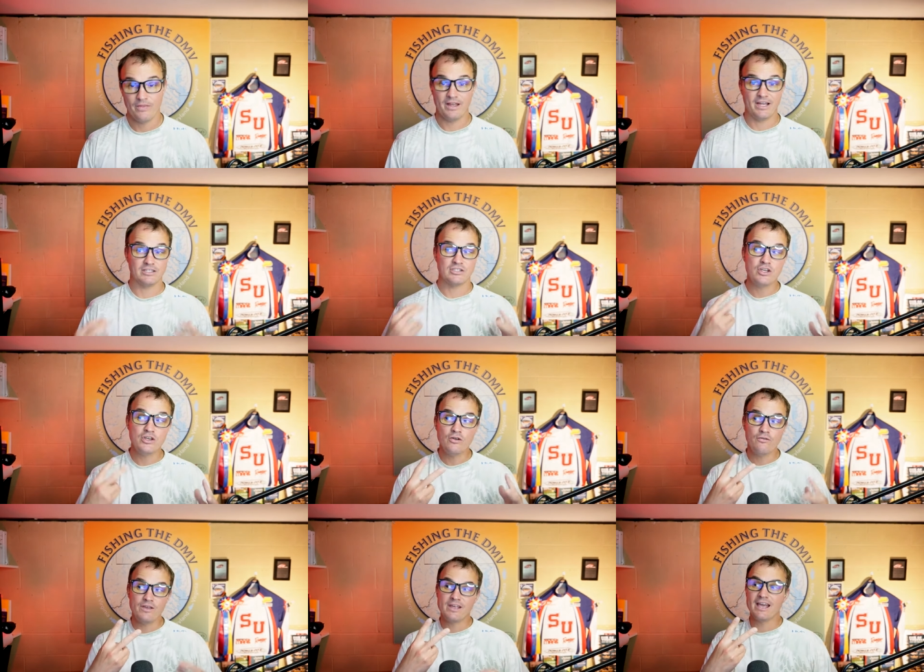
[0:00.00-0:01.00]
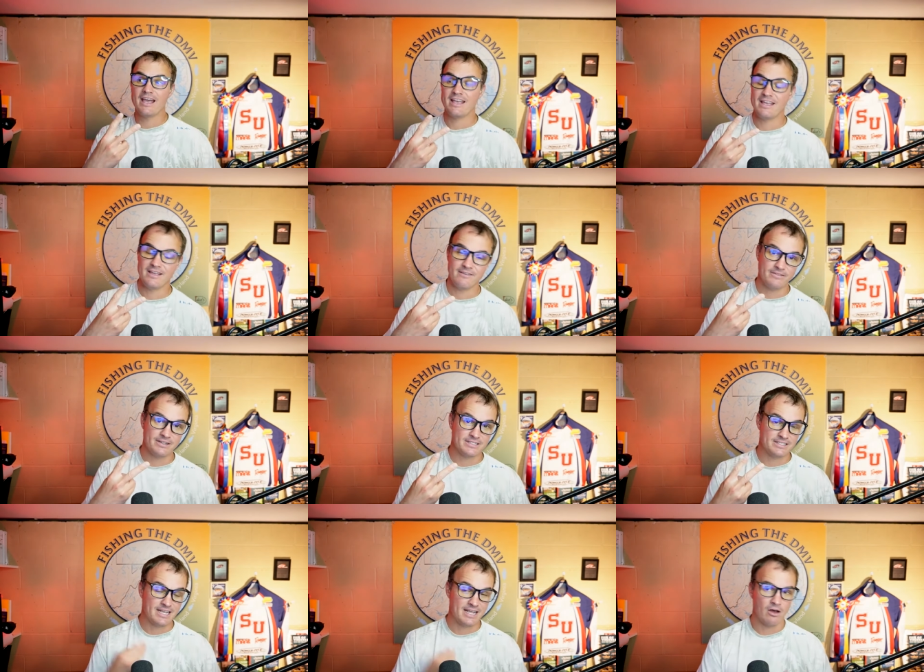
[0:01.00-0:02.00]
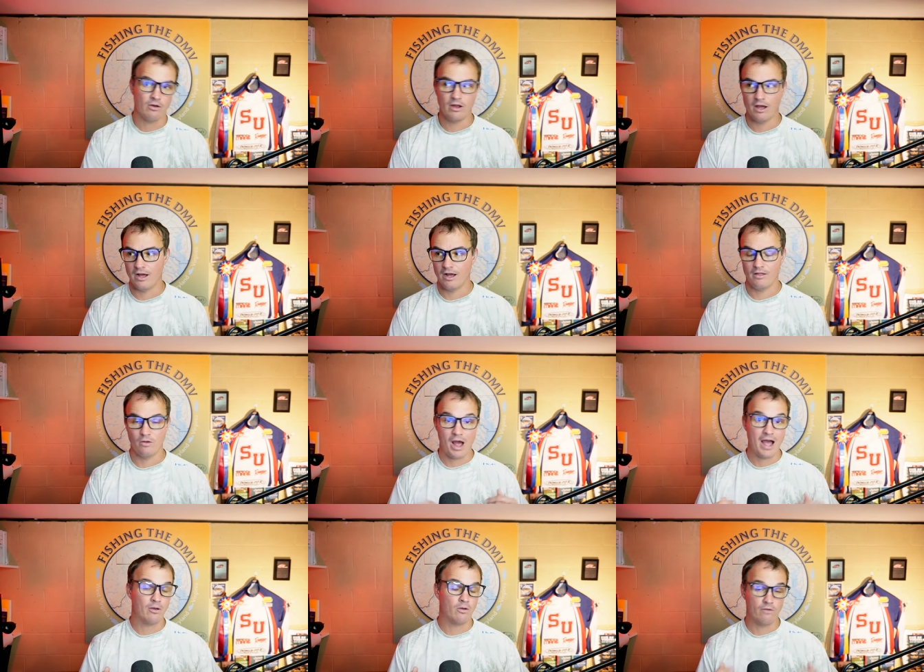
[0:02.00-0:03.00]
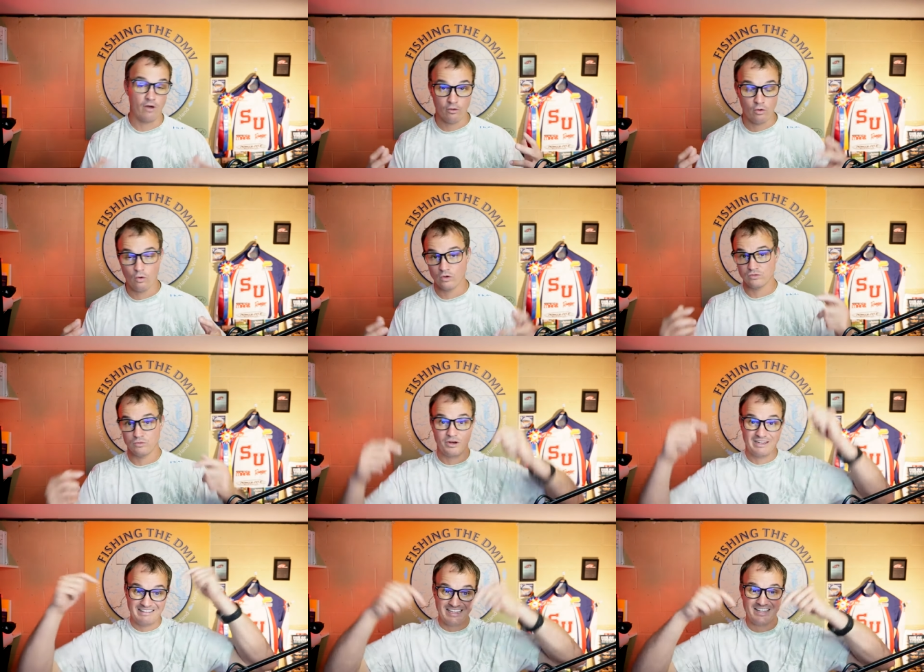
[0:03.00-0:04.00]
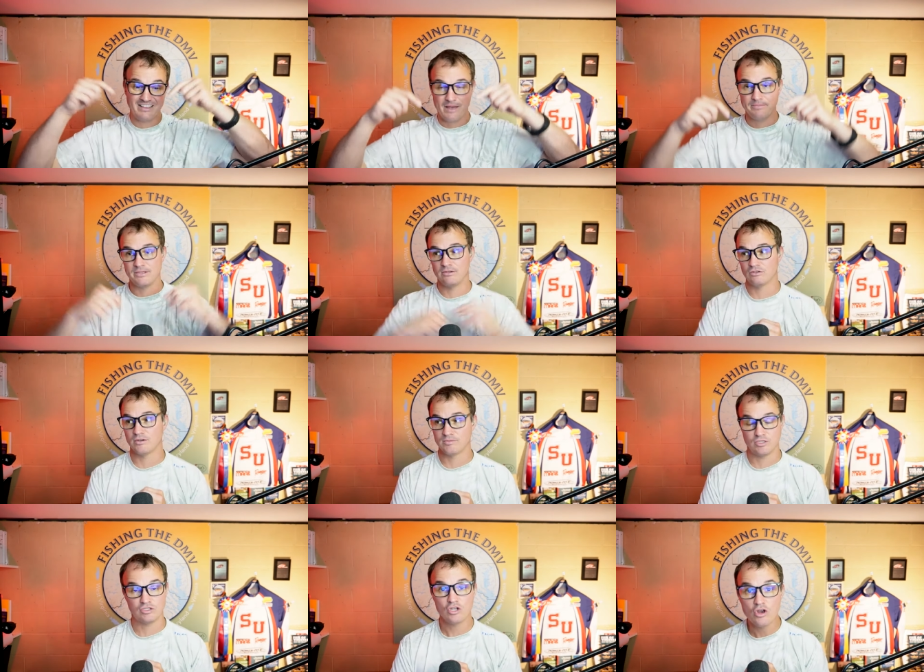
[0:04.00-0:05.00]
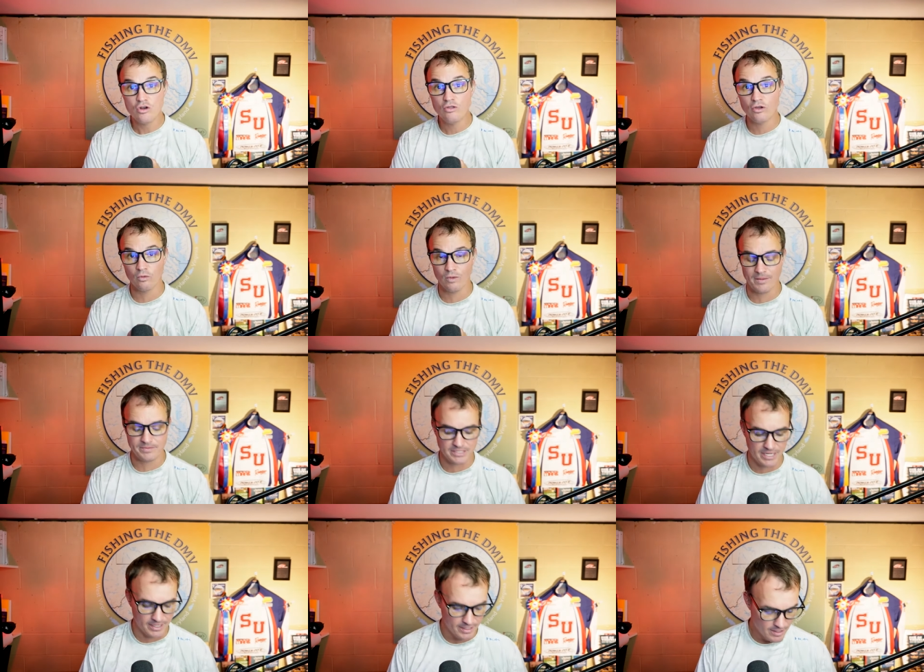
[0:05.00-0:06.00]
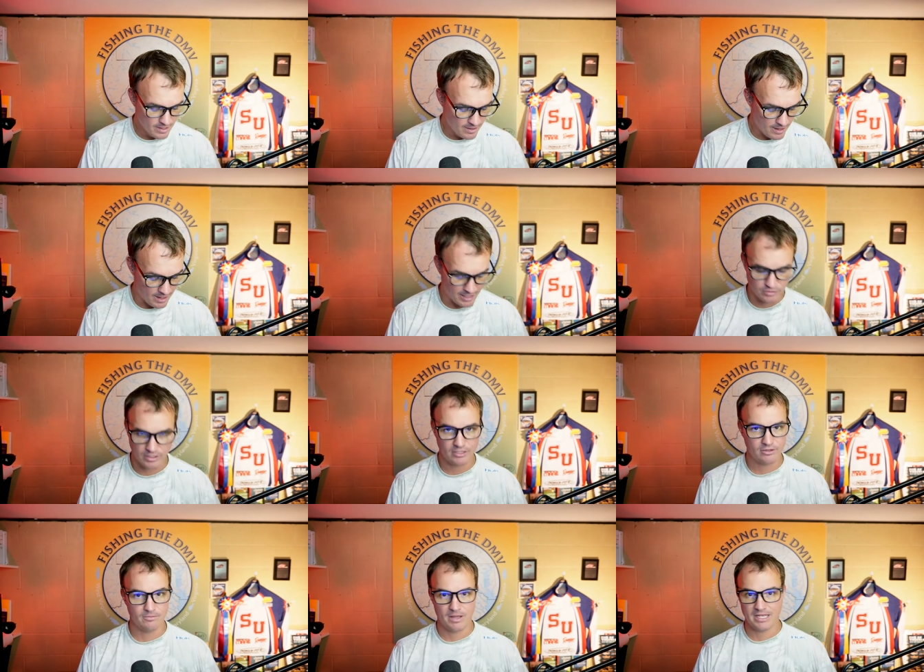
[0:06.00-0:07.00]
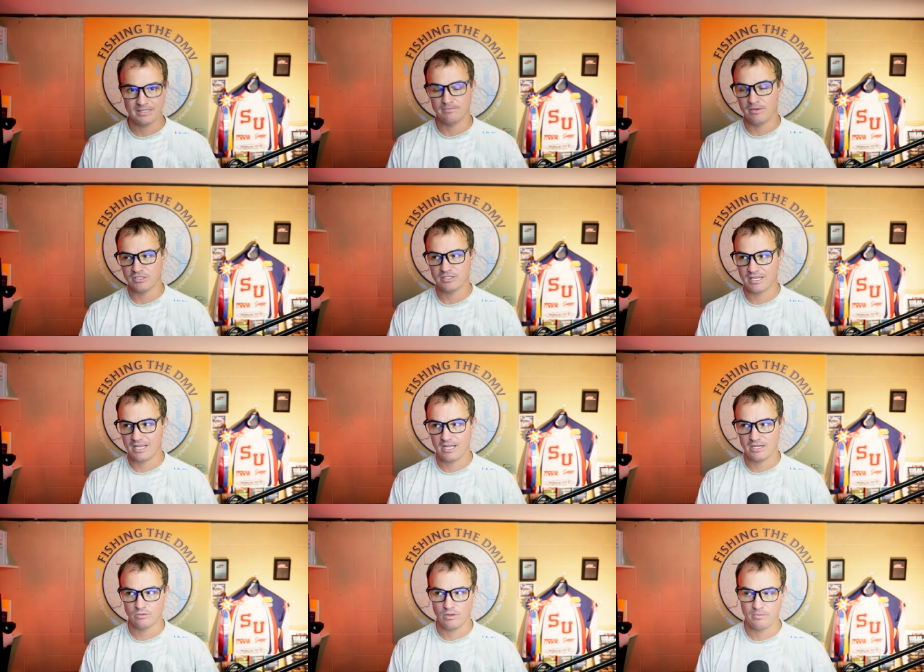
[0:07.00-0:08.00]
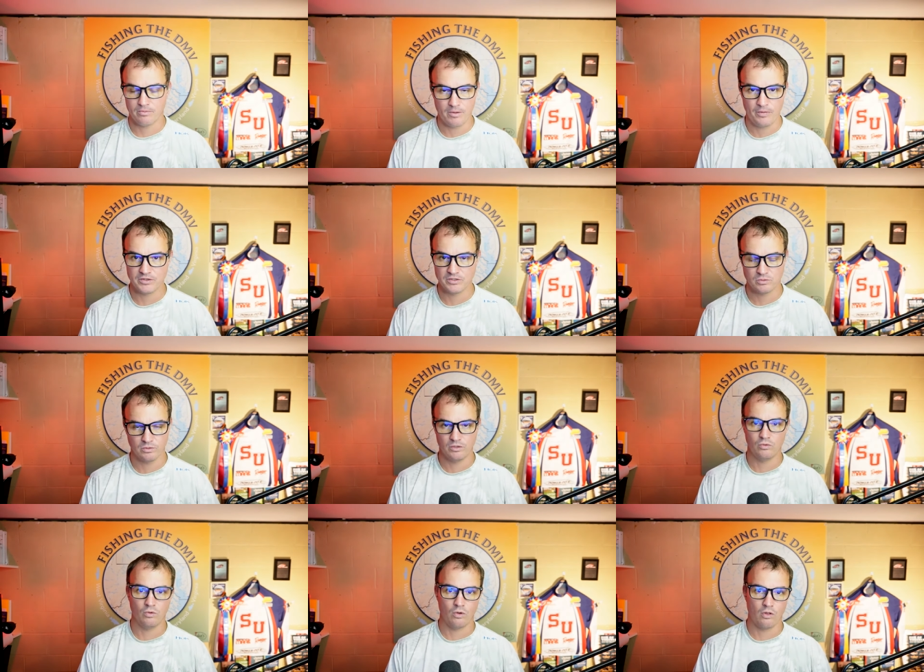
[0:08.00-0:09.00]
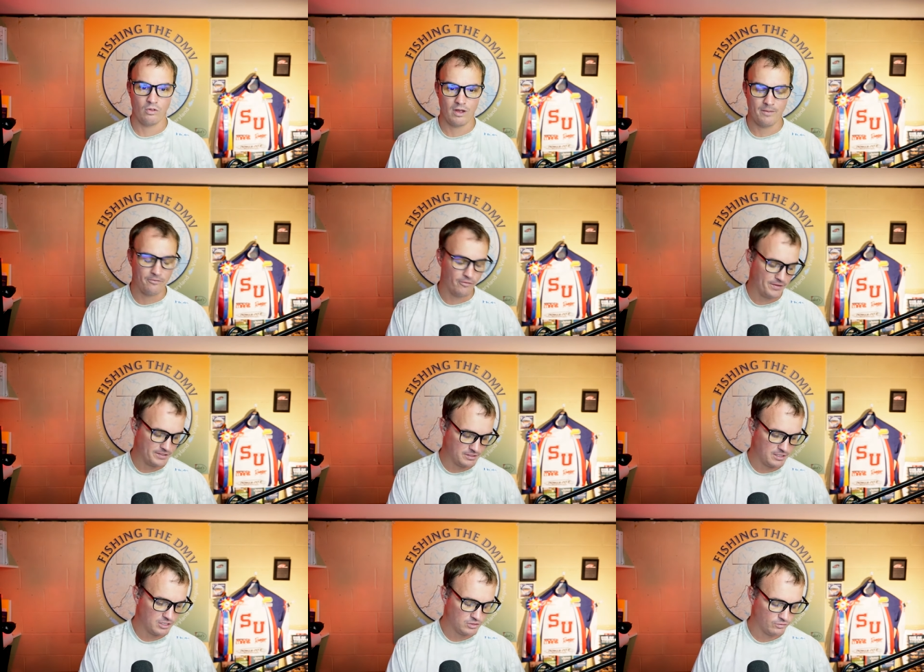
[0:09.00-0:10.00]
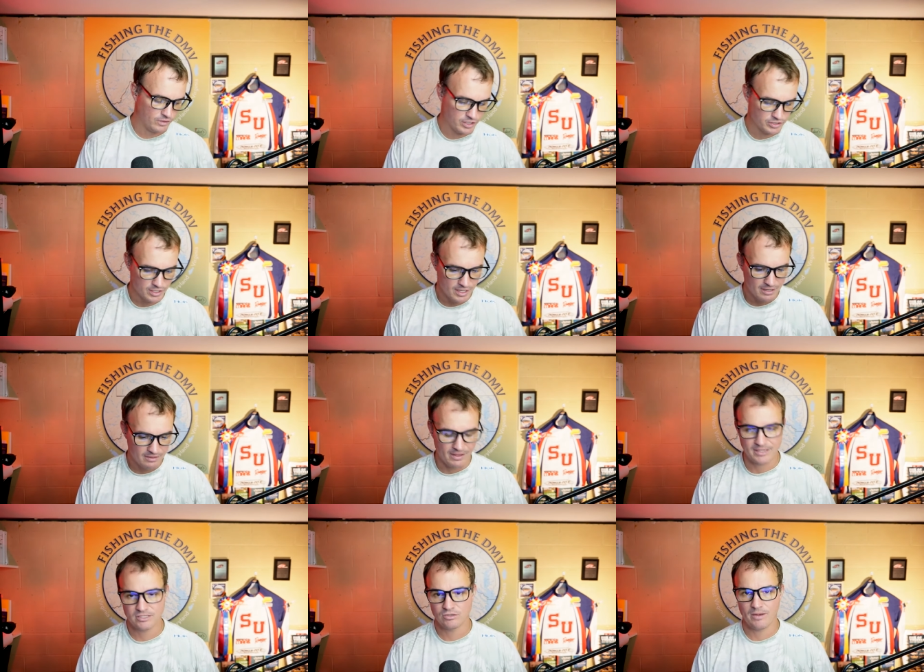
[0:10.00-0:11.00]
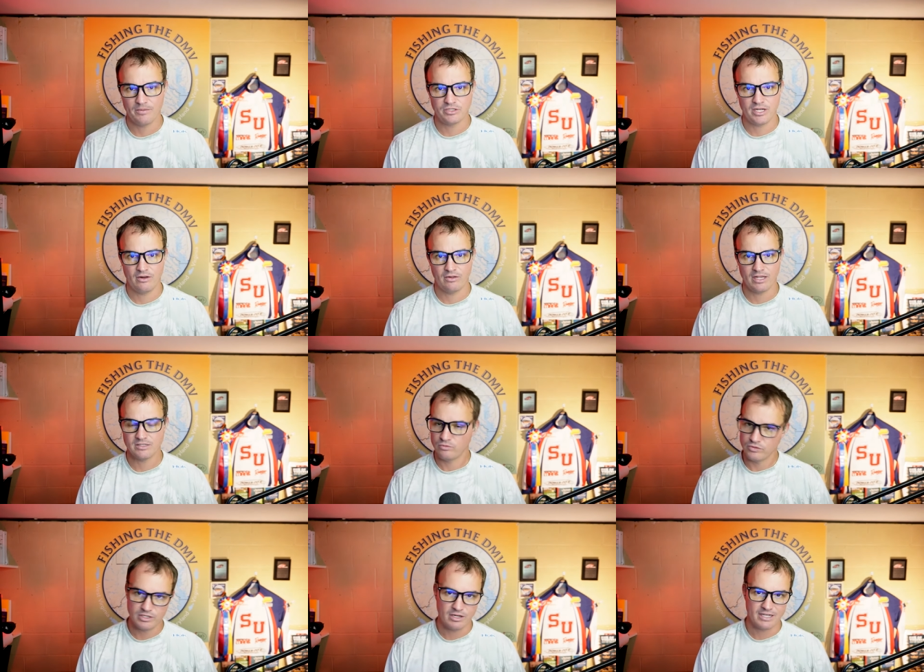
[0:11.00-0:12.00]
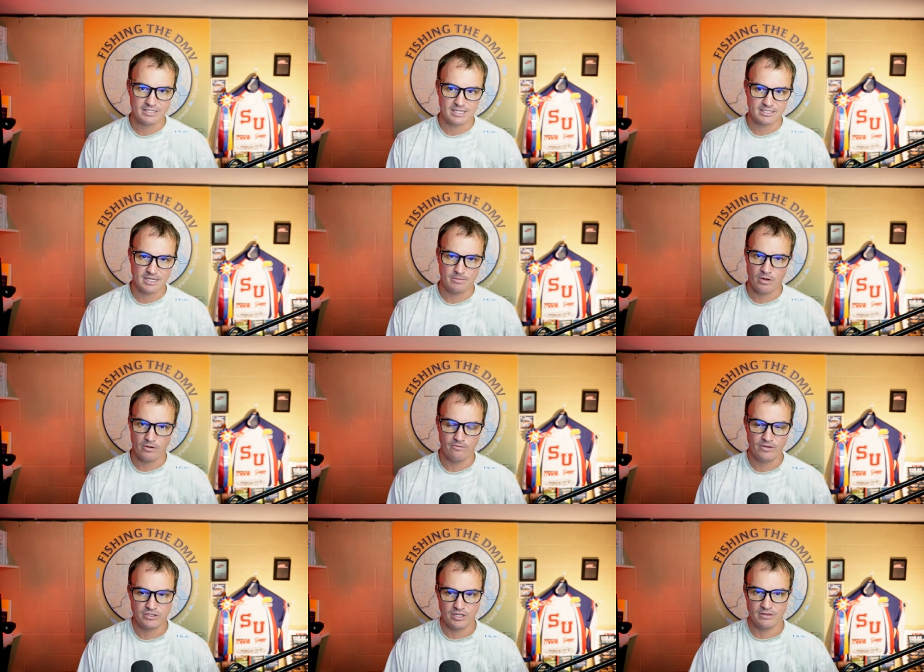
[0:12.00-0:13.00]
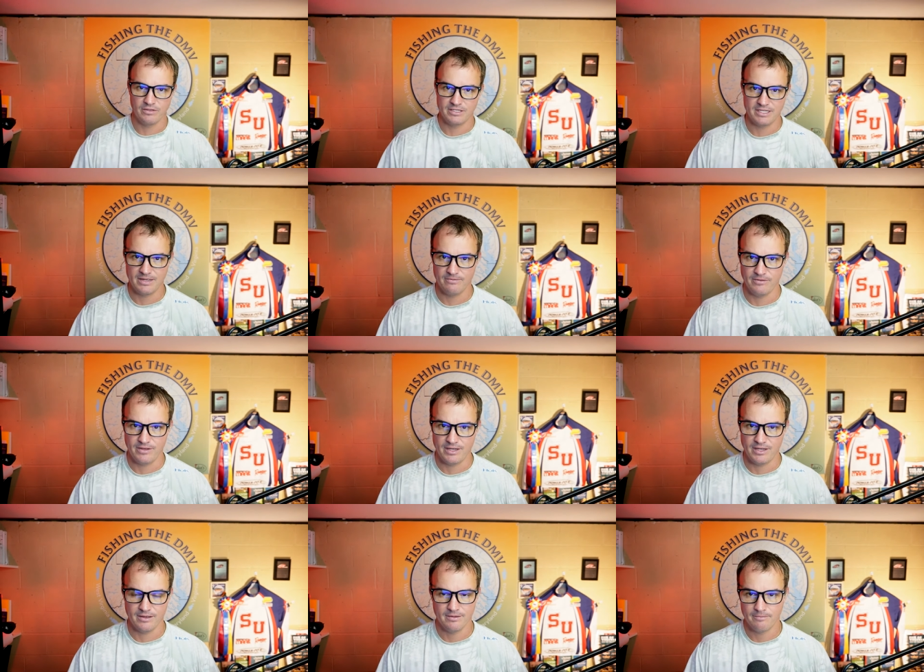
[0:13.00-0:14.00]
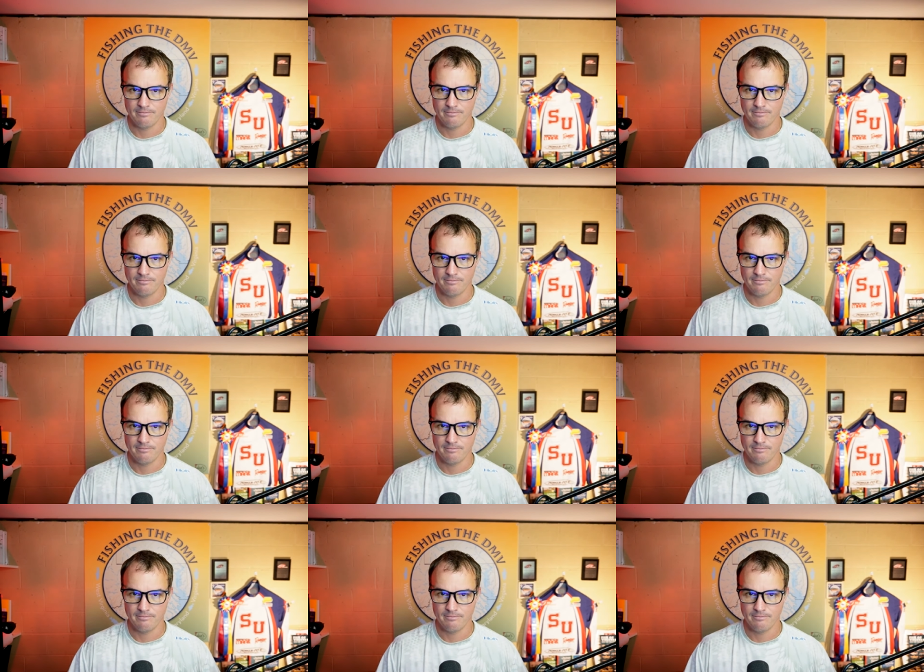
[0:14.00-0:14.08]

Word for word: They got two V K A E events down. Uh, I of course will put a link in the episode description to their website. Uh, I try to do as much as I can to really promote this really cool club for this niche fish. Like and subscribe to the channel, guys. And we'll see you guys next time on Fishing the D M V.